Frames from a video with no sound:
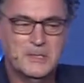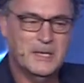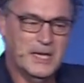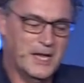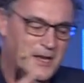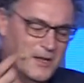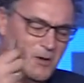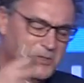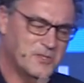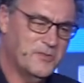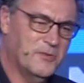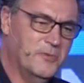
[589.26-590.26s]
And
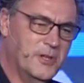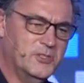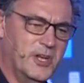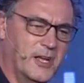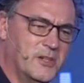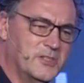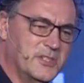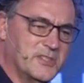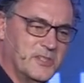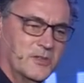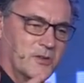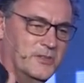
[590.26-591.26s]
also the real challenge is,
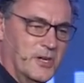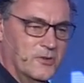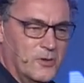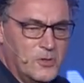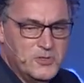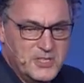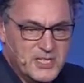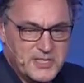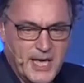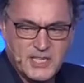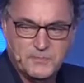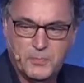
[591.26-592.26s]
you know, technology is
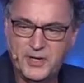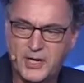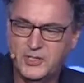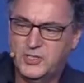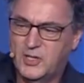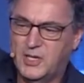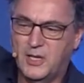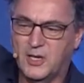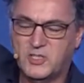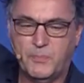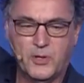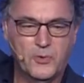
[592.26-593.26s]
exponentially
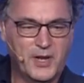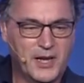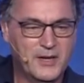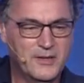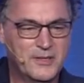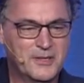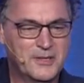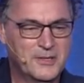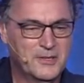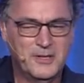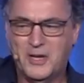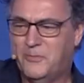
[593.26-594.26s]
exploding,
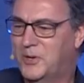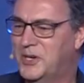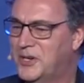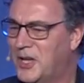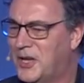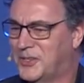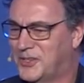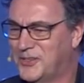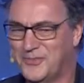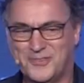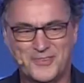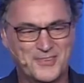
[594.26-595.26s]
and we're not.
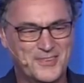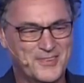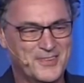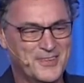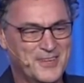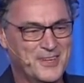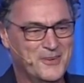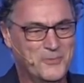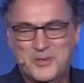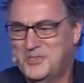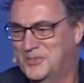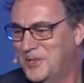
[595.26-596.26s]

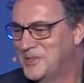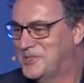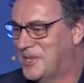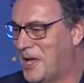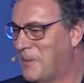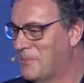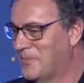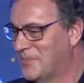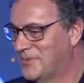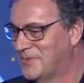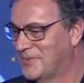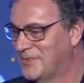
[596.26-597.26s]
We're still the same.
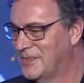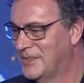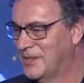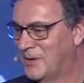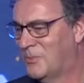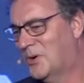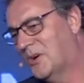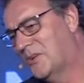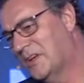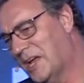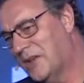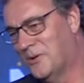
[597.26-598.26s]
We're going
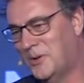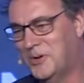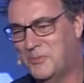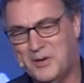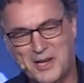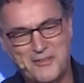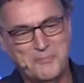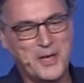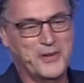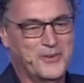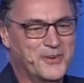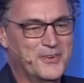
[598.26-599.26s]
to get older, we live
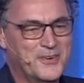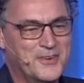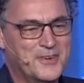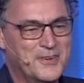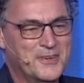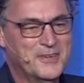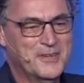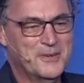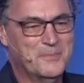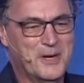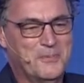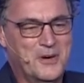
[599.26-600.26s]
better,
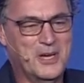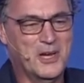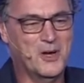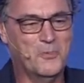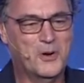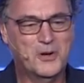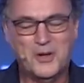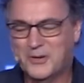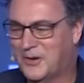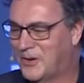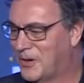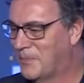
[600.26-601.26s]
but we, you know, we're not
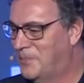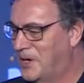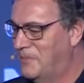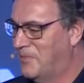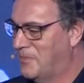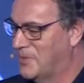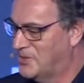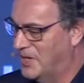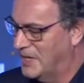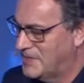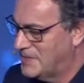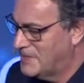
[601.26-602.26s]
going to compete with
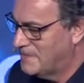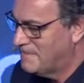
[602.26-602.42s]
machines.